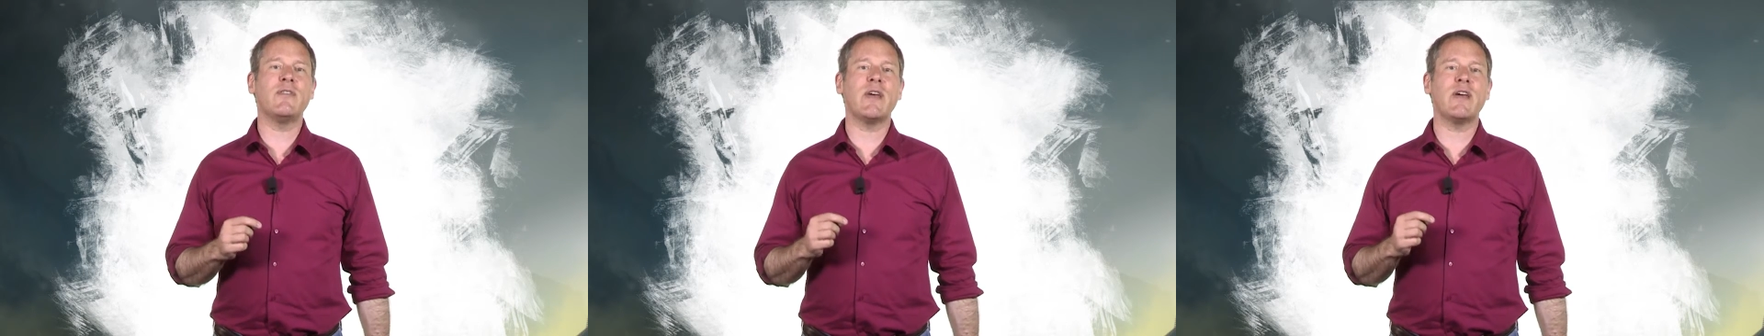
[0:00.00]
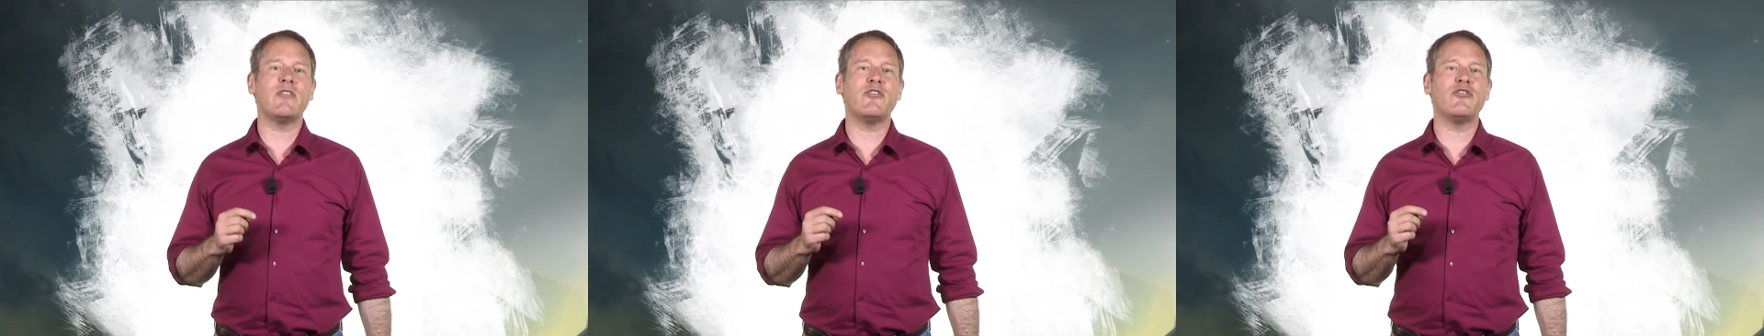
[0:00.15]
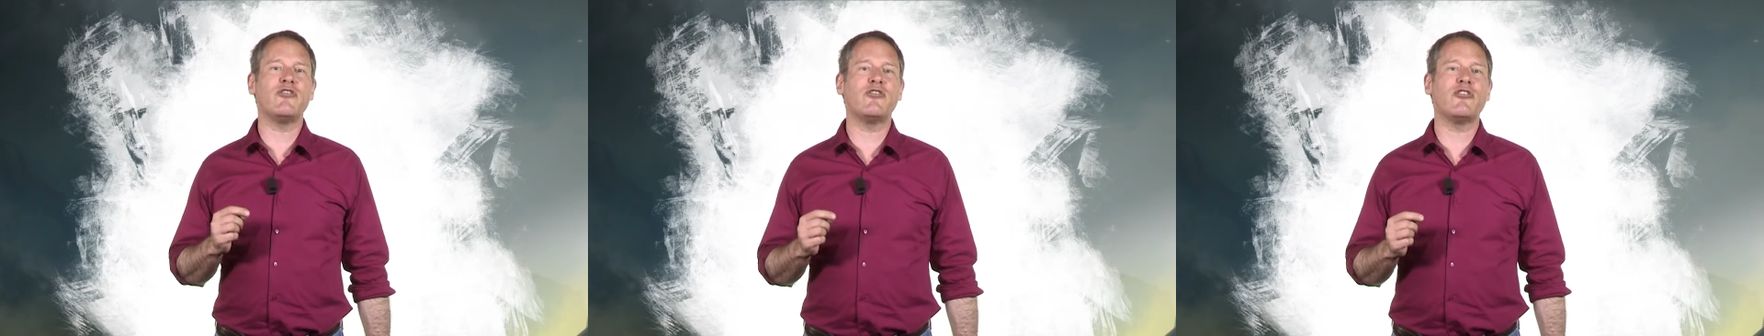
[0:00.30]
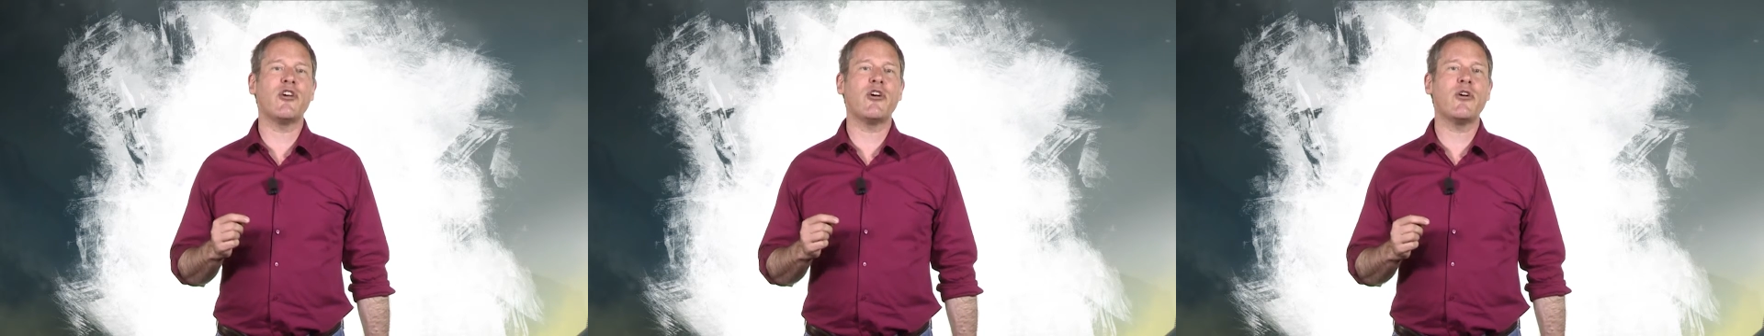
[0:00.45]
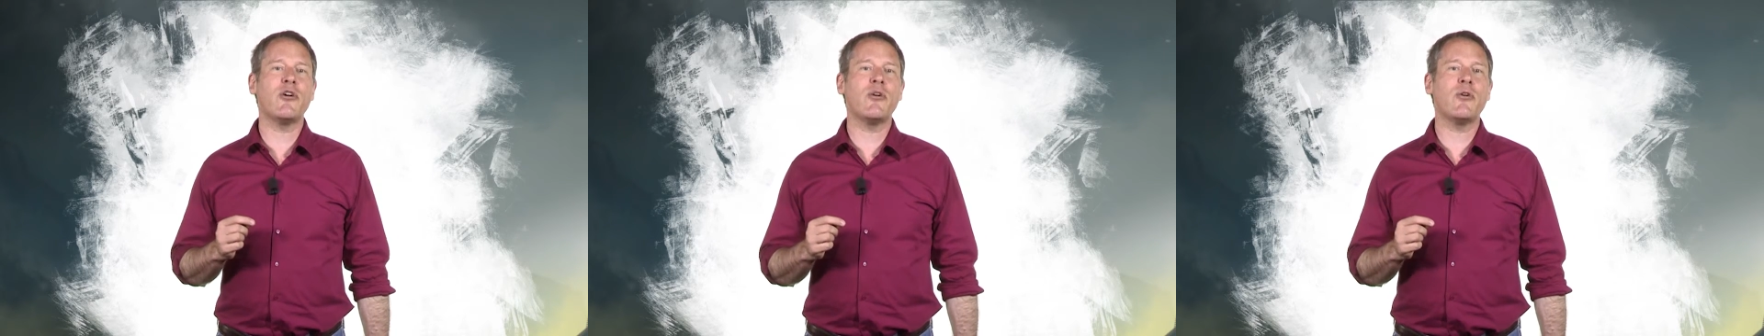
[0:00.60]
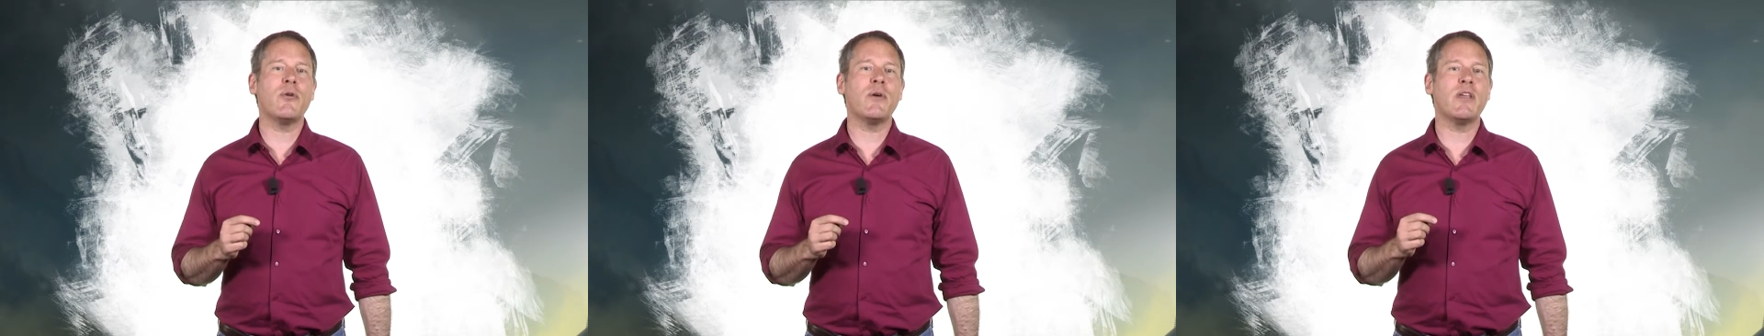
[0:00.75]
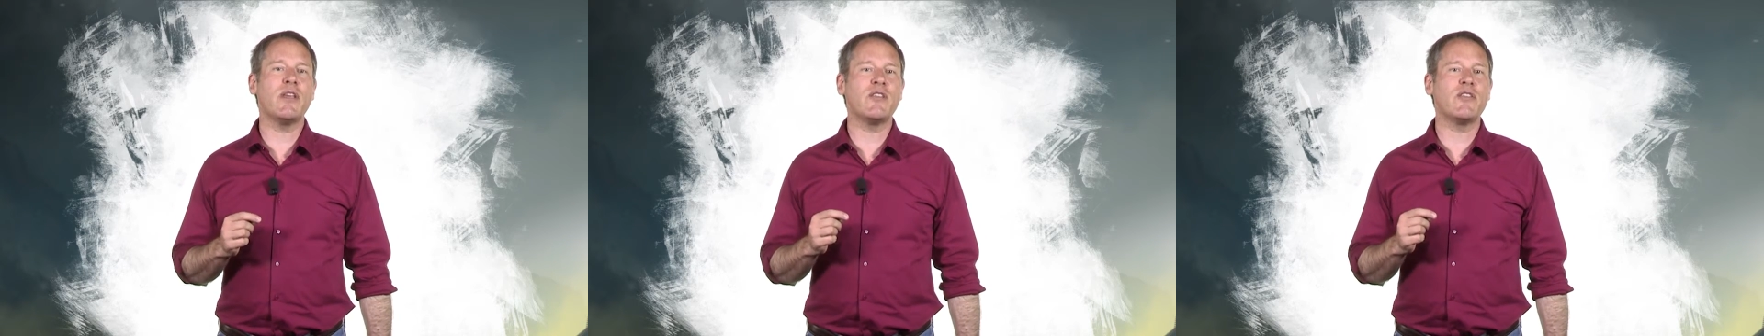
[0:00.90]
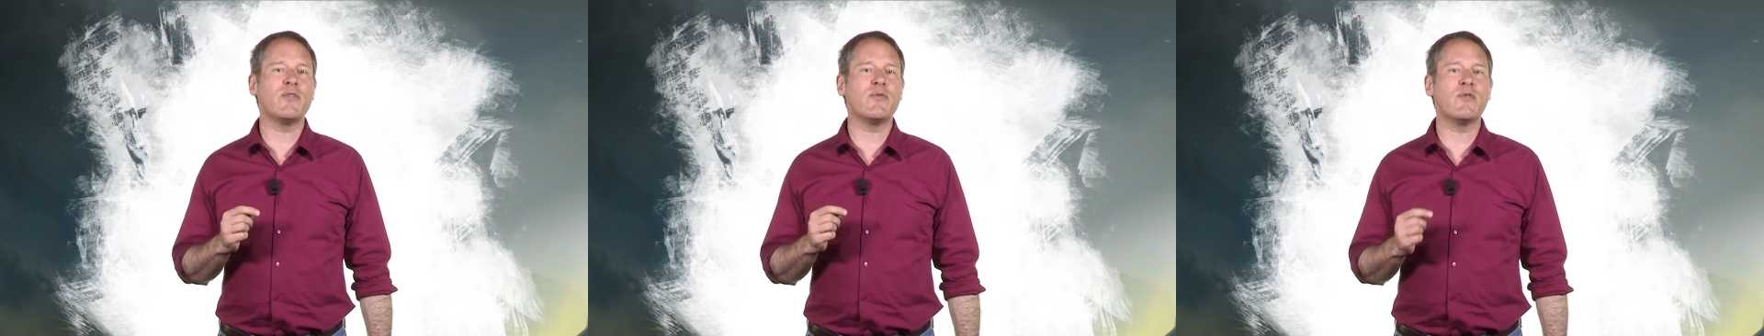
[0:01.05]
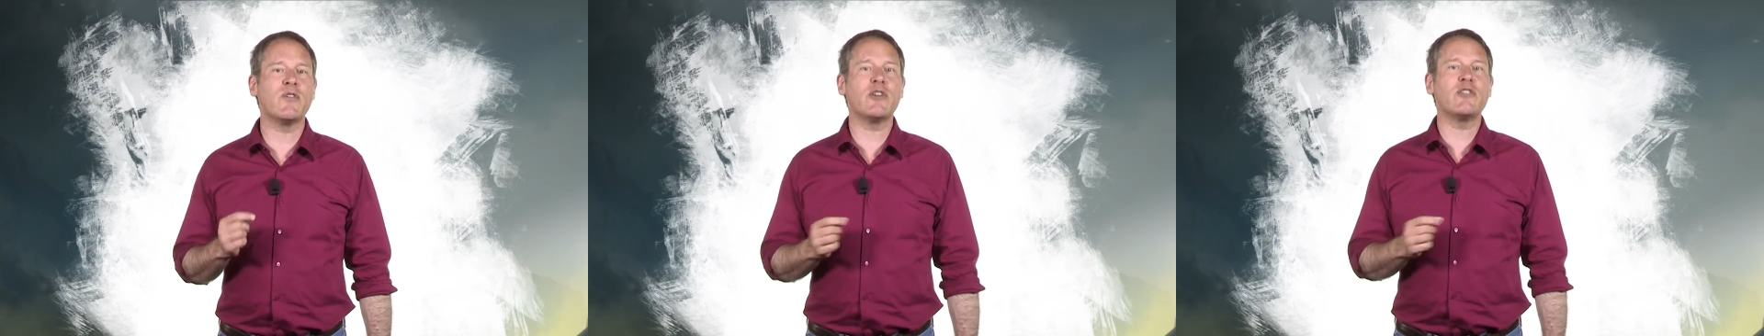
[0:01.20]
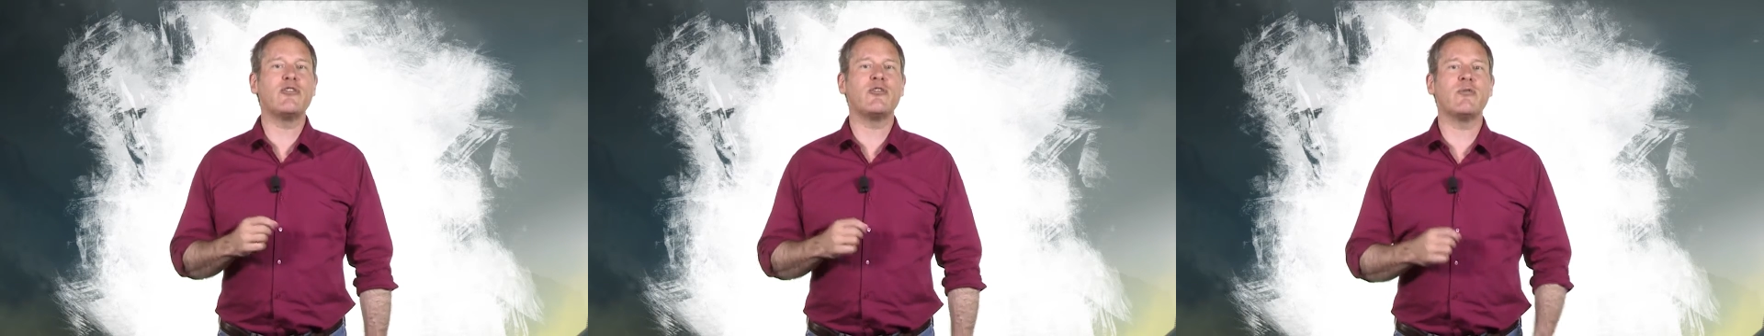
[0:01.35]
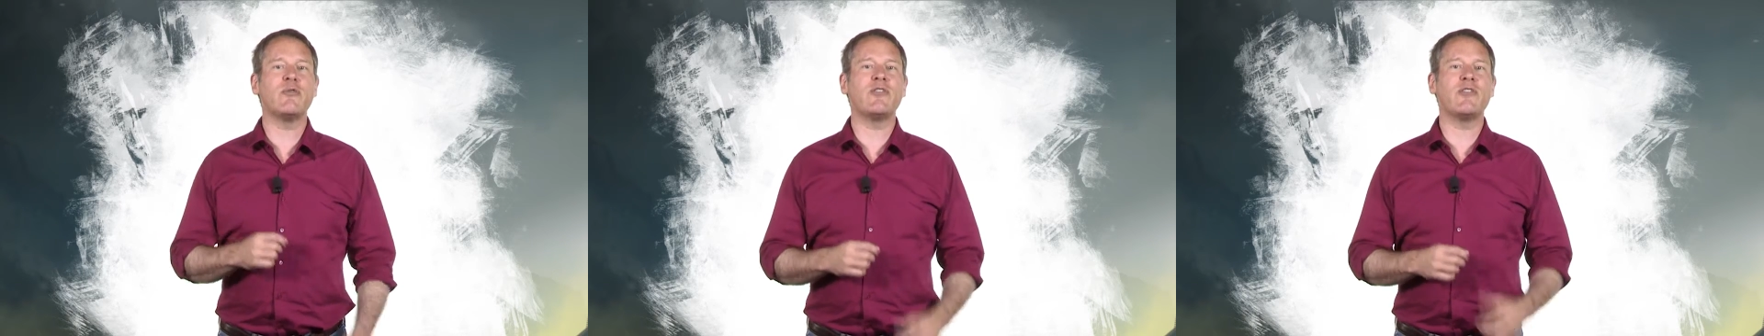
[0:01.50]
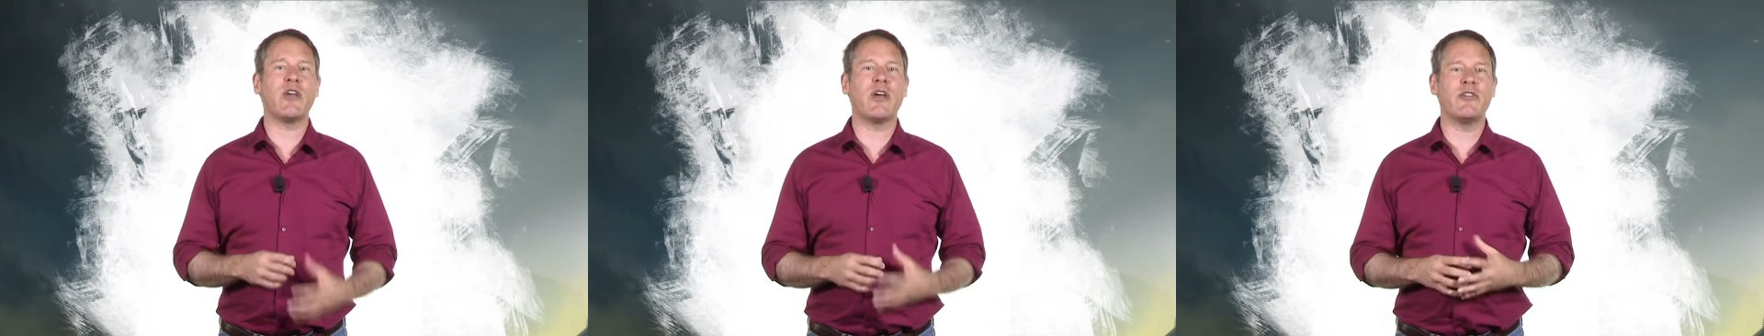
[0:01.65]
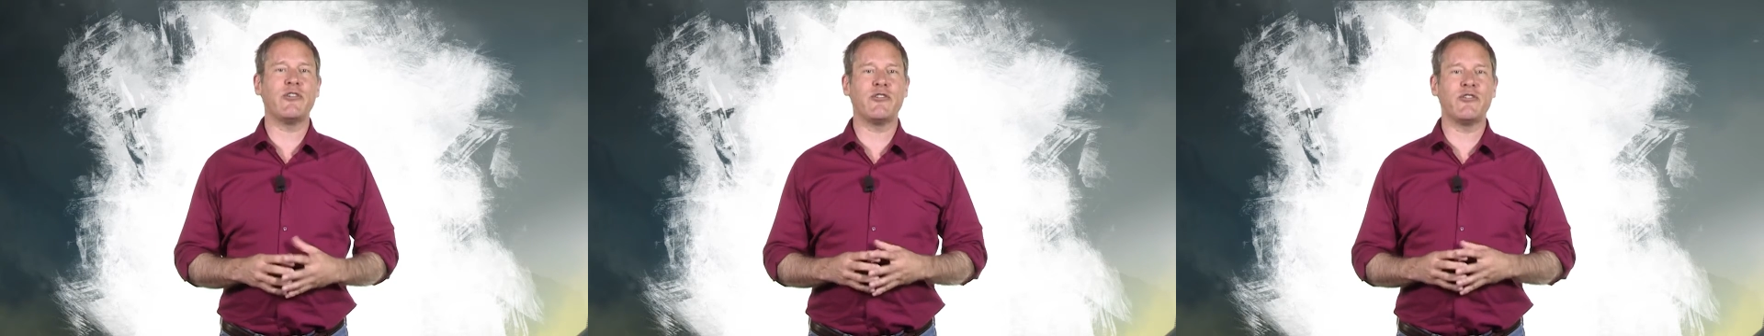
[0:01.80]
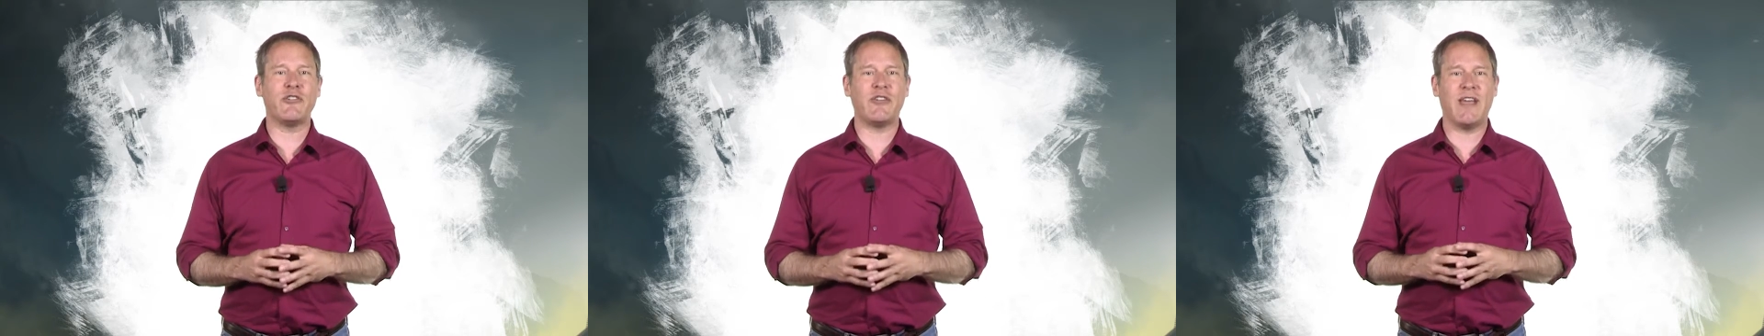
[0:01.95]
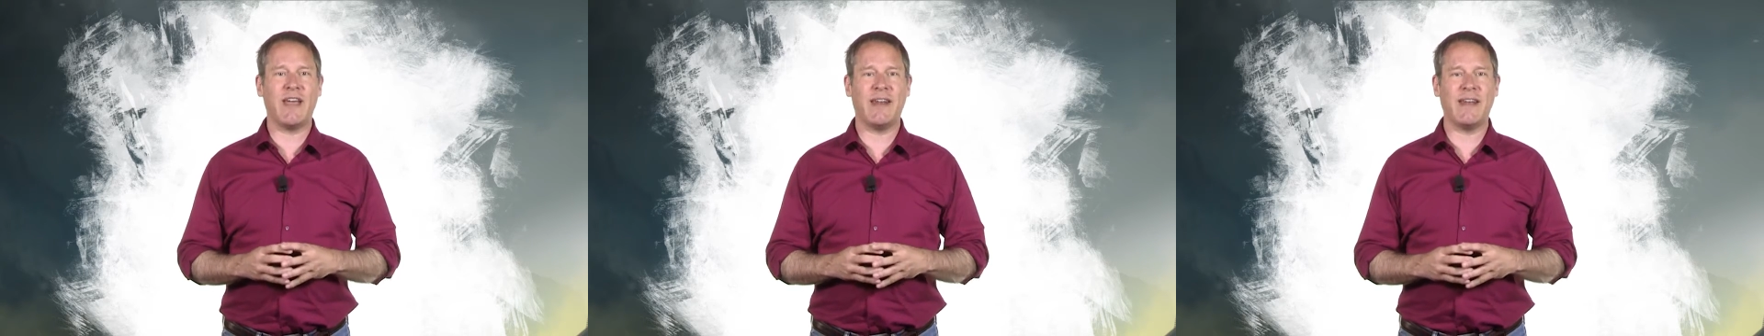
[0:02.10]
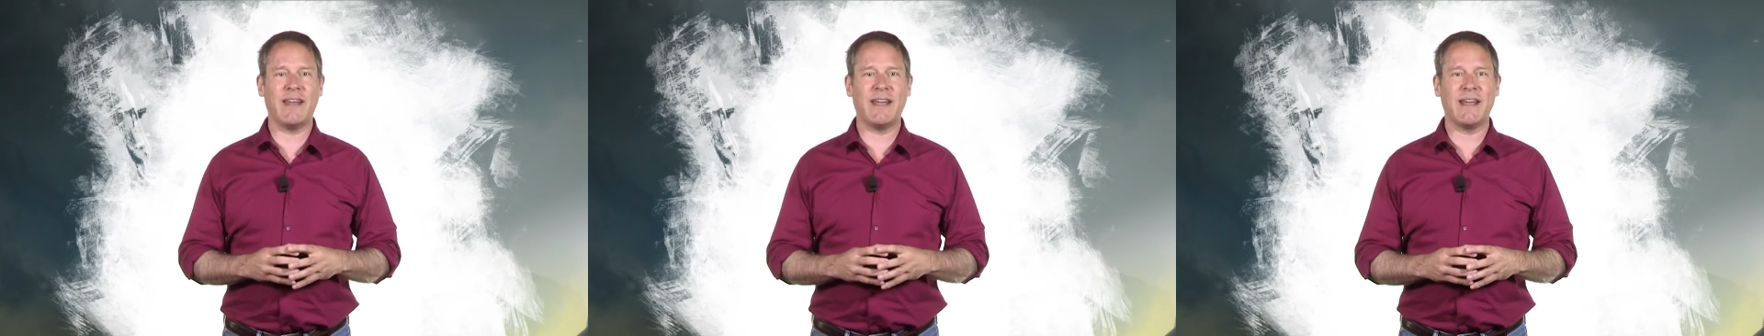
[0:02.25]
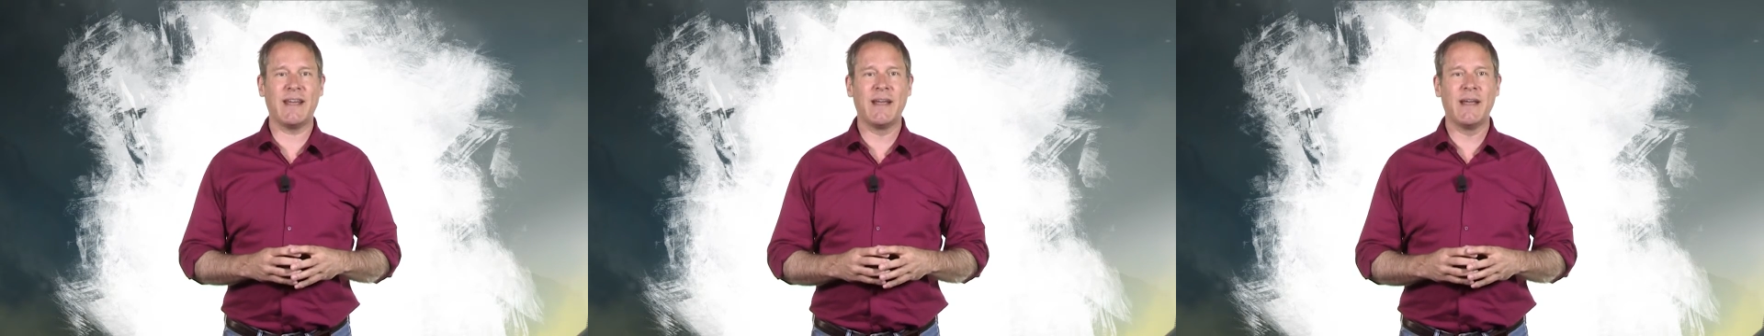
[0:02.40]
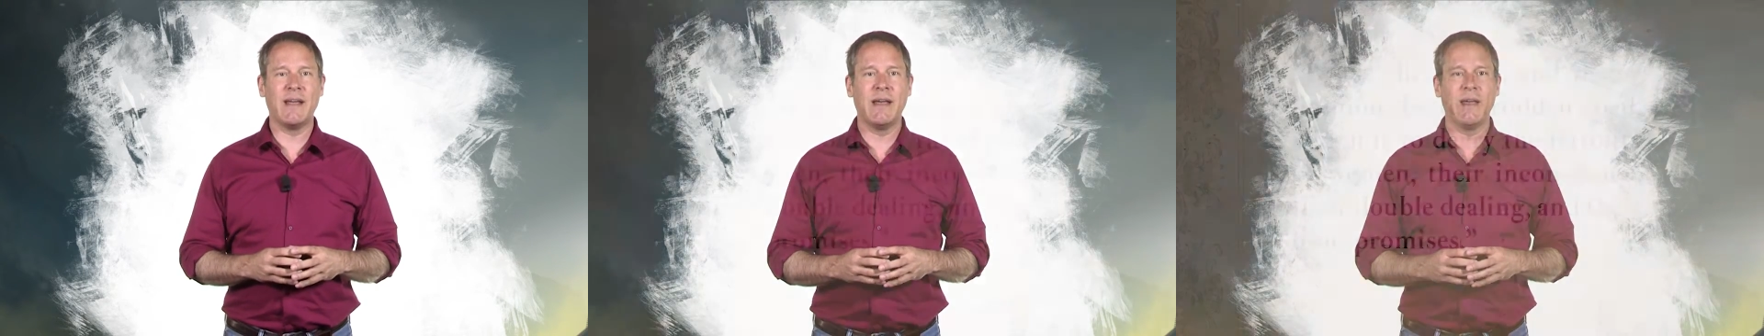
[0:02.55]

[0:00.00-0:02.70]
that show his virtuous understanding.